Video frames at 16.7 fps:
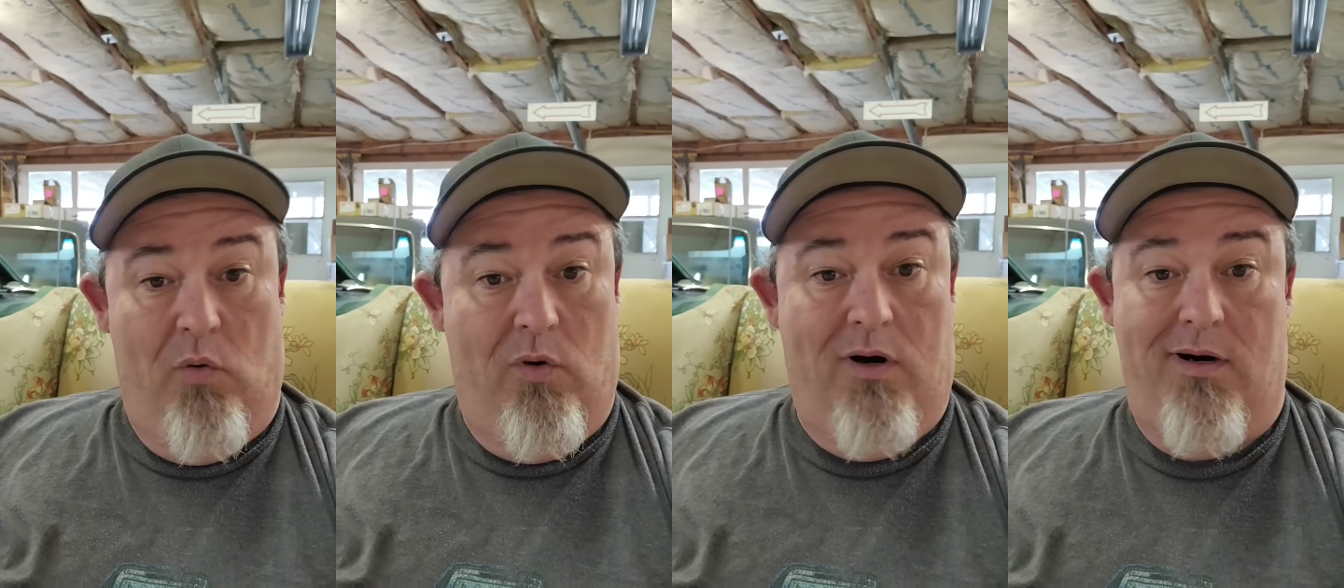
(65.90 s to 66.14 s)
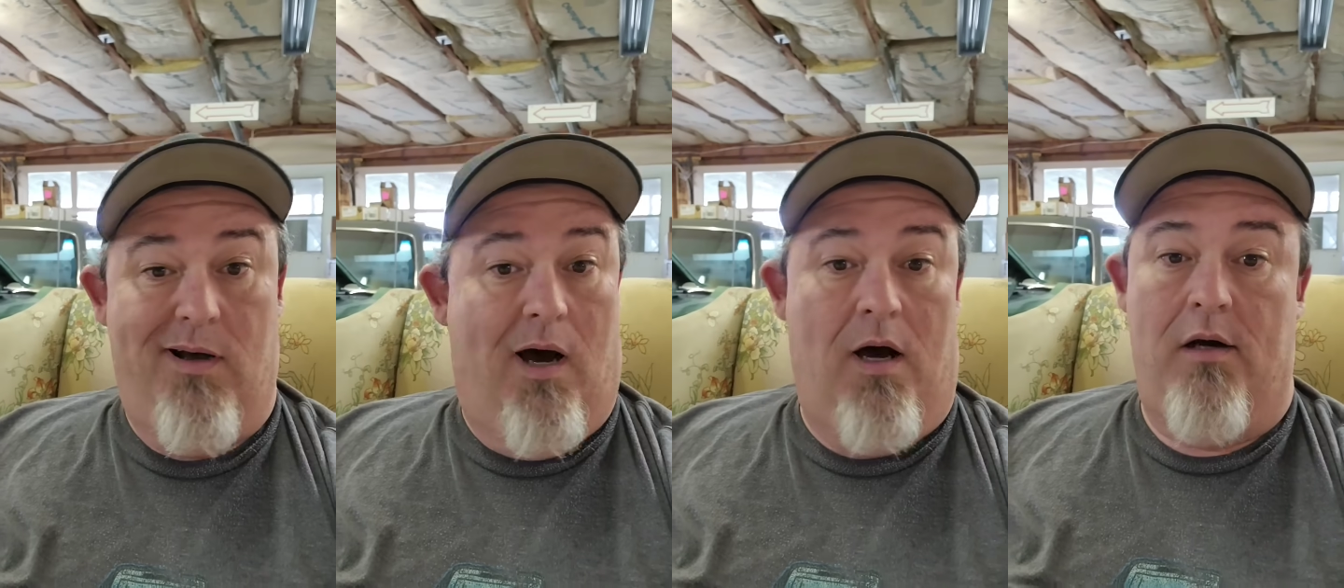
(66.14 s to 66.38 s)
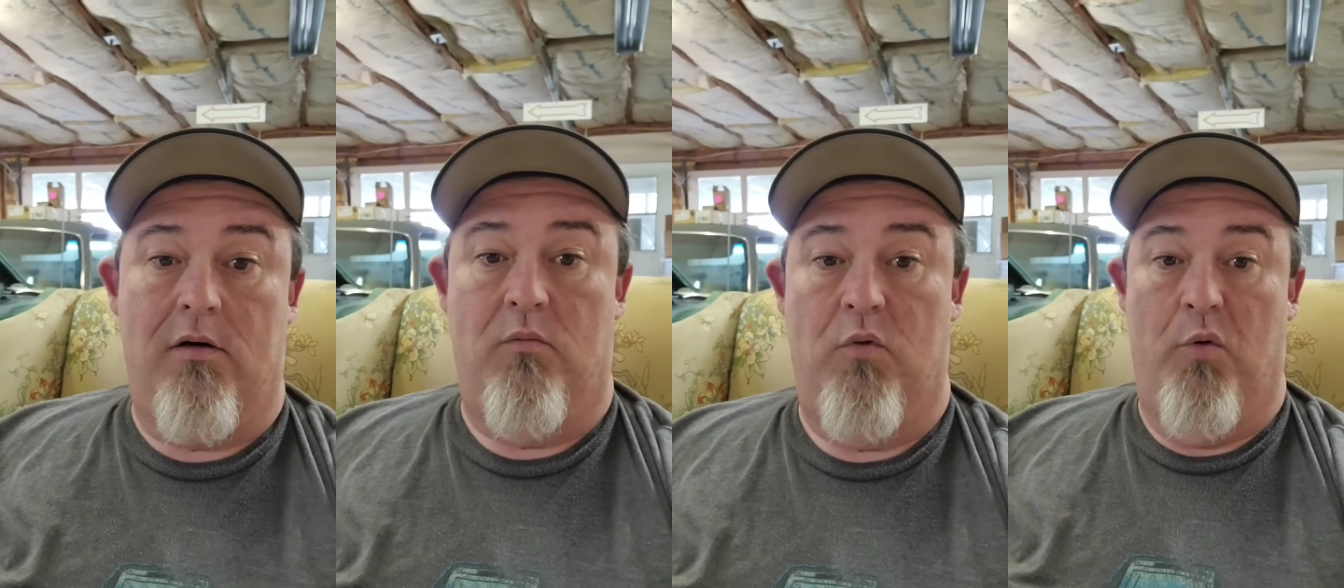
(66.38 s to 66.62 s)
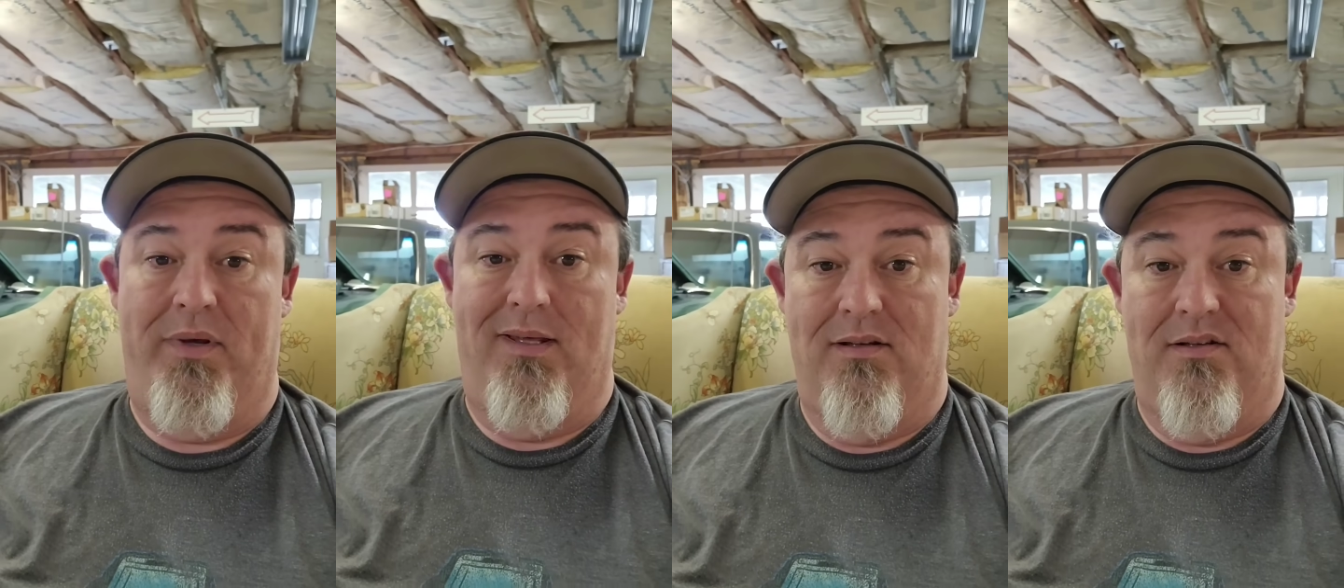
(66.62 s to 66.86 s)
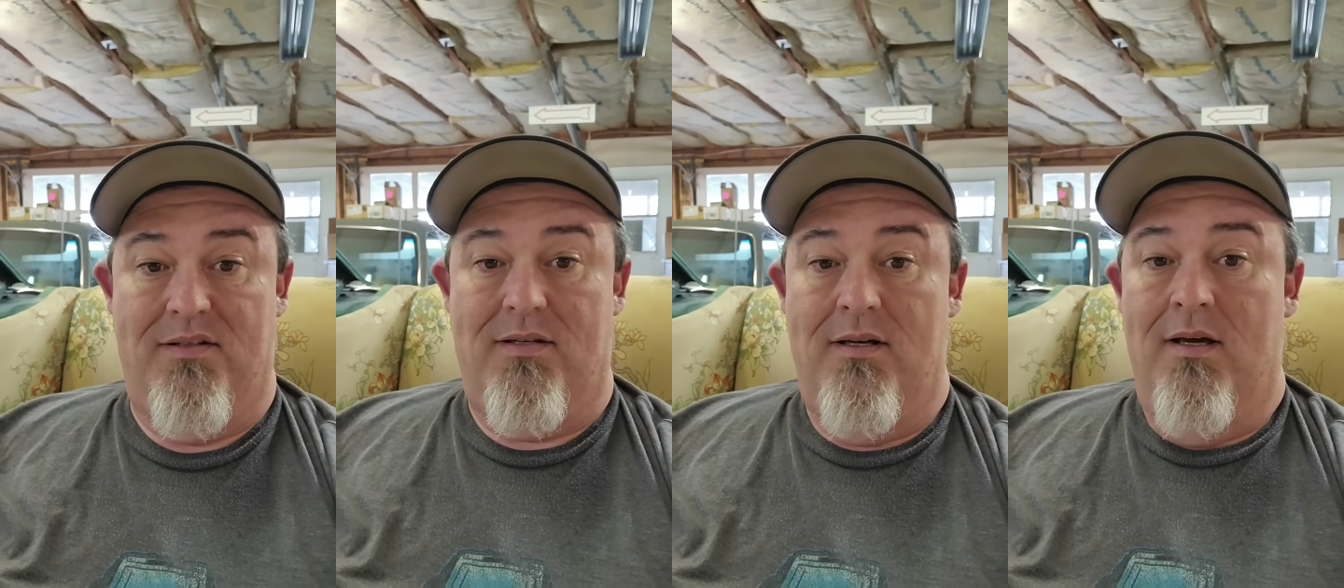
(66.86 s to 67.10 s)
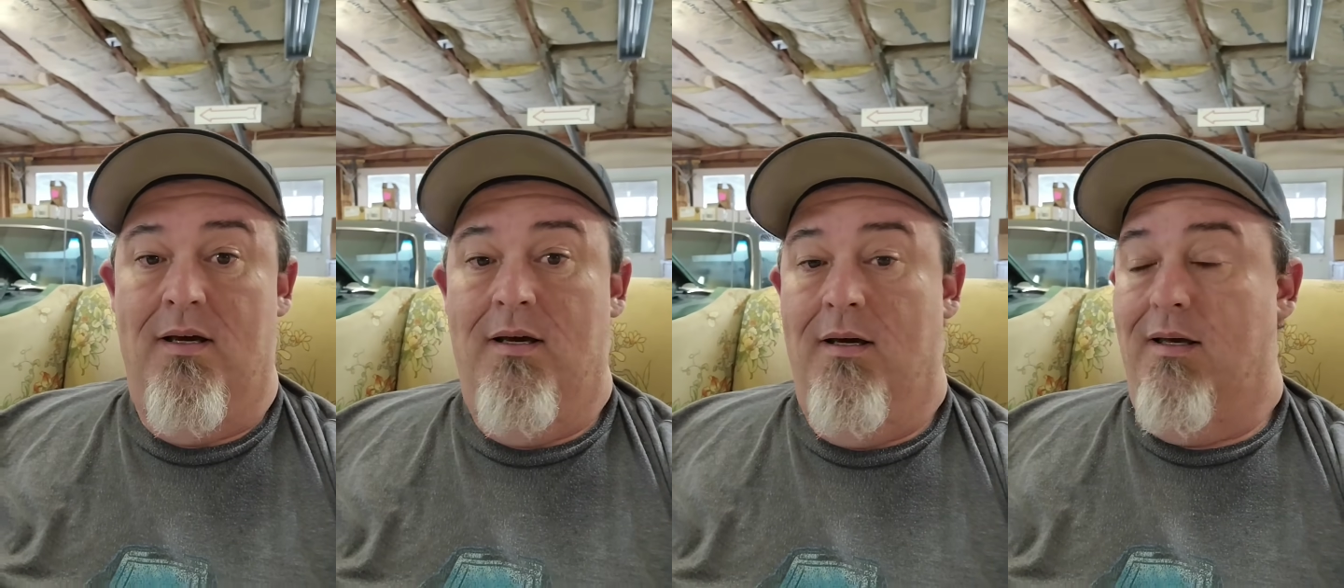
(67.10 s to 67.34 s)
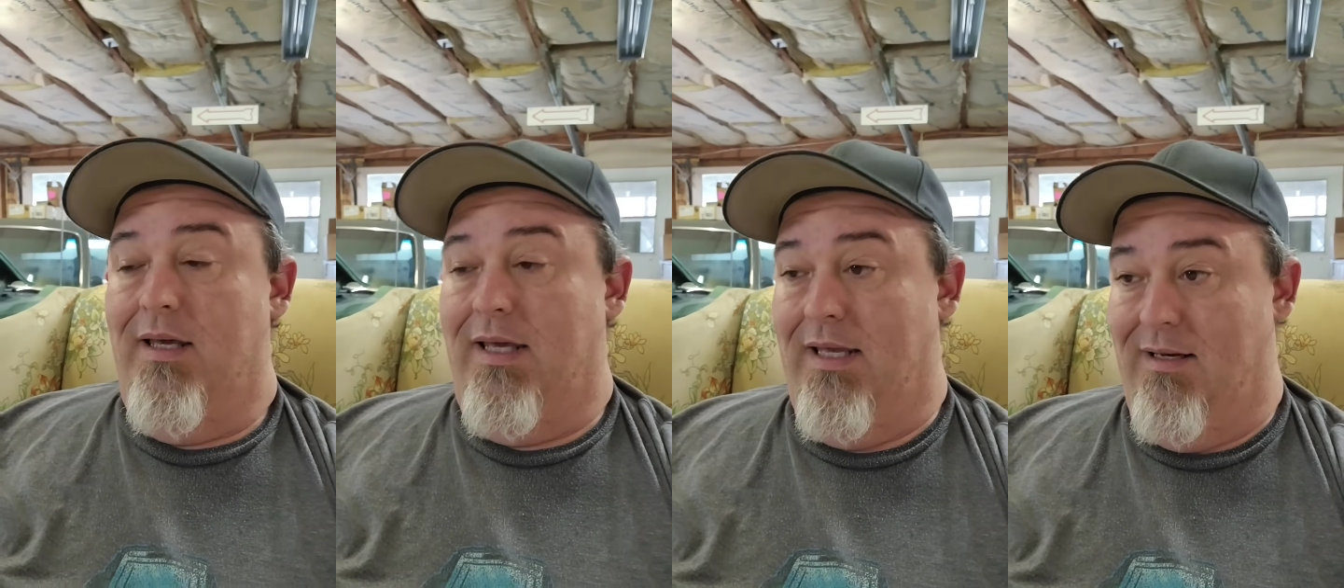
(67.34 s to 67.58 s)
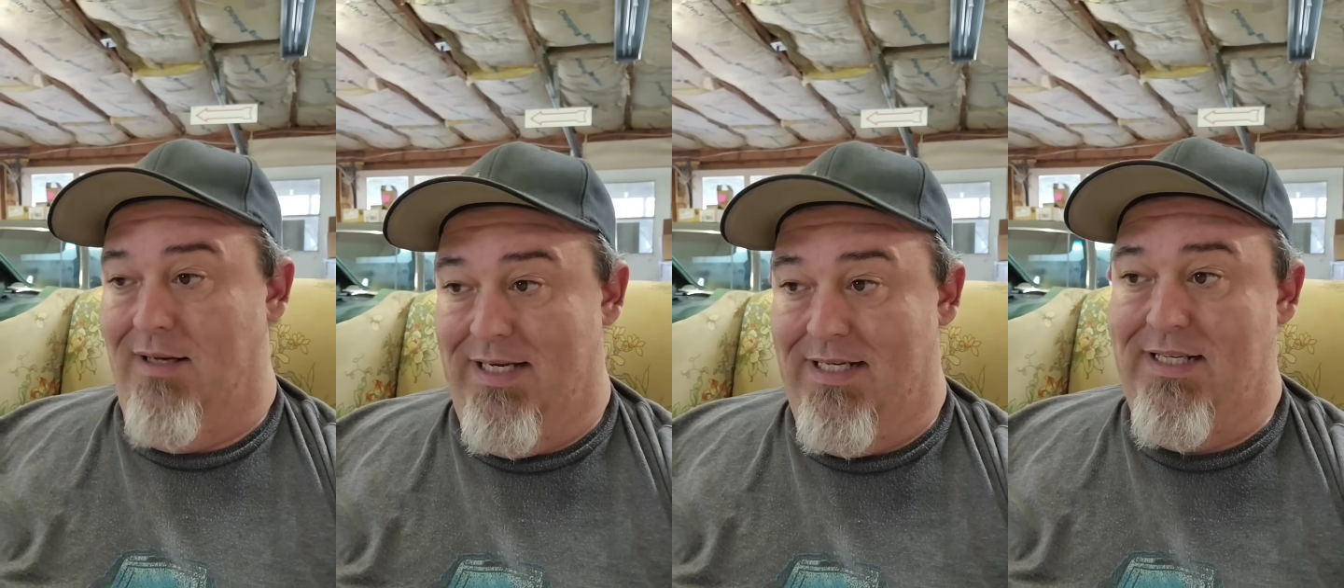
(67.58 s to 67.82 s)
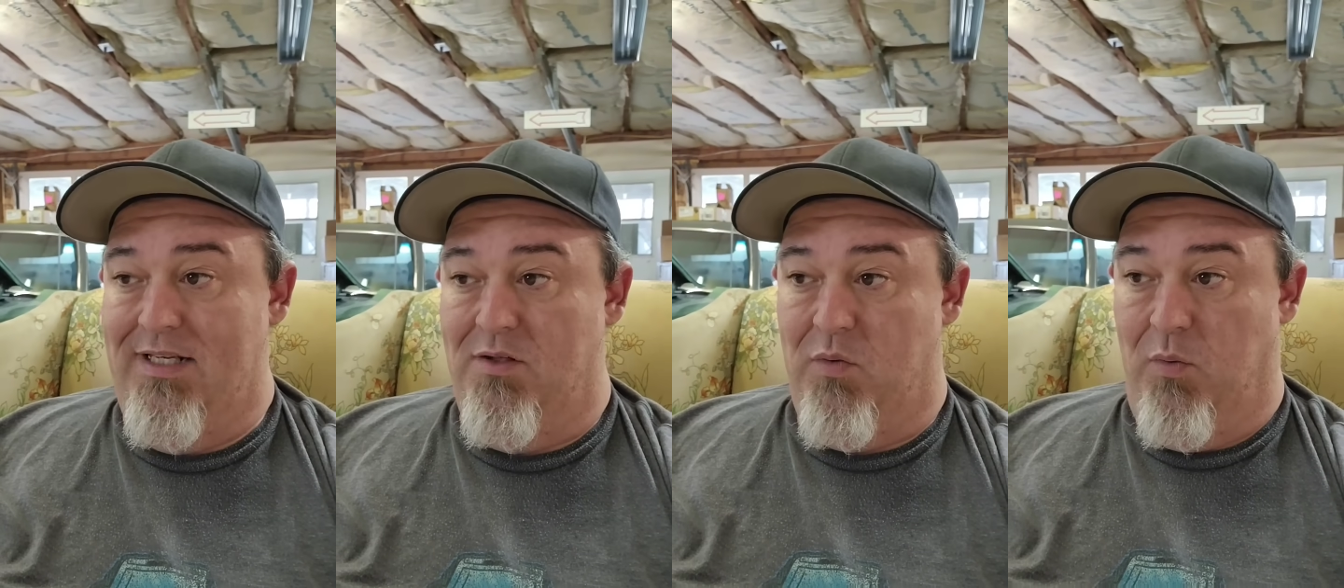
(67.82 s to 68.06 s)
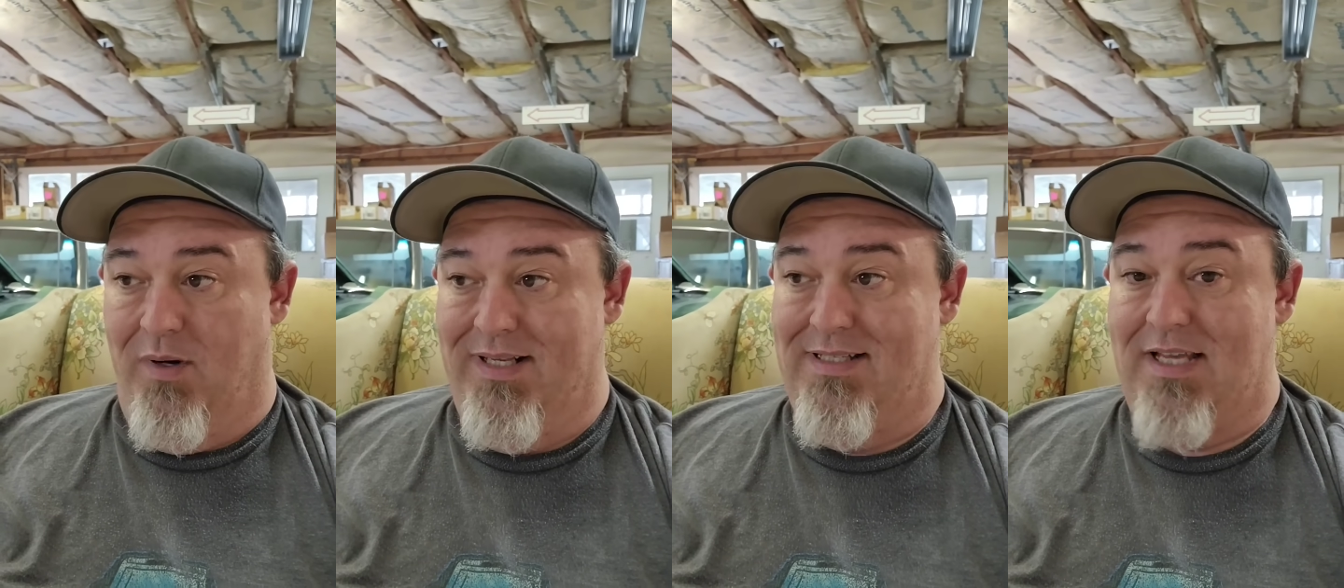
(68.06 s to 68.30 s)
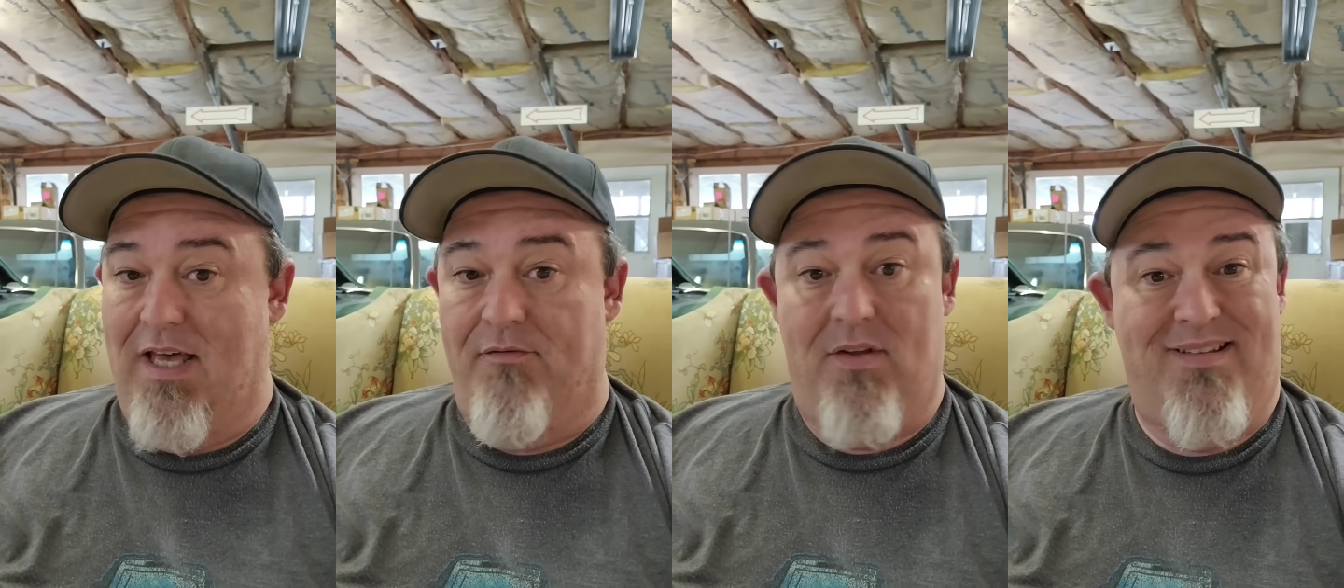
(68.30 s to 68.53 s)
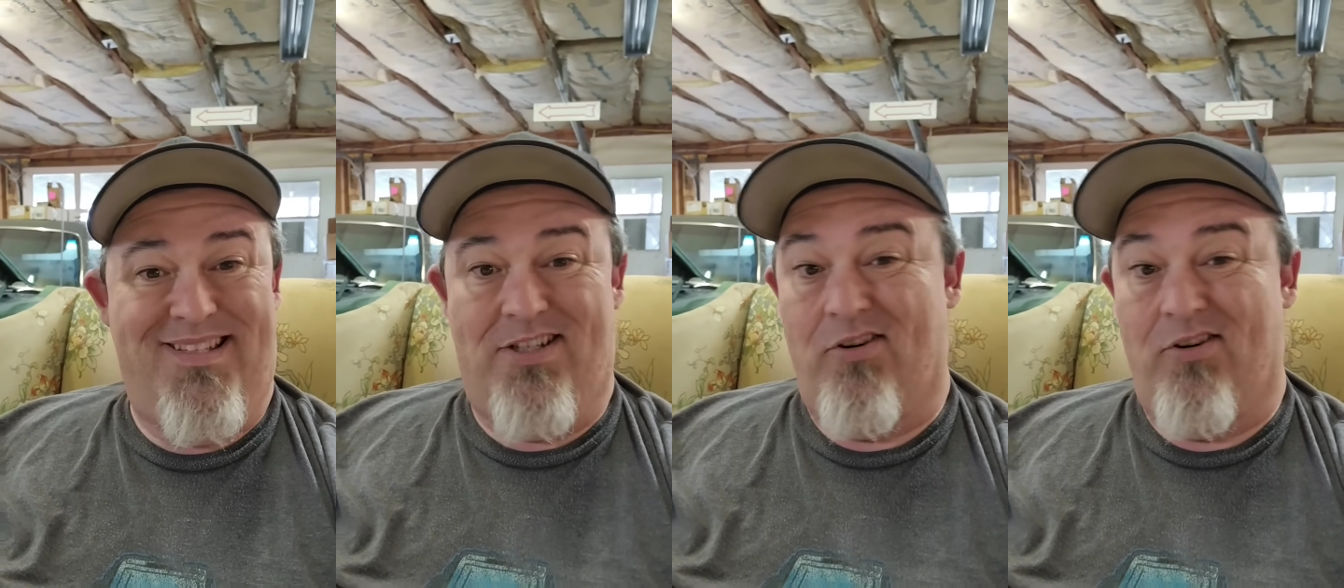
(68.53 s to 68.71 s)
Ford automobiles in 1927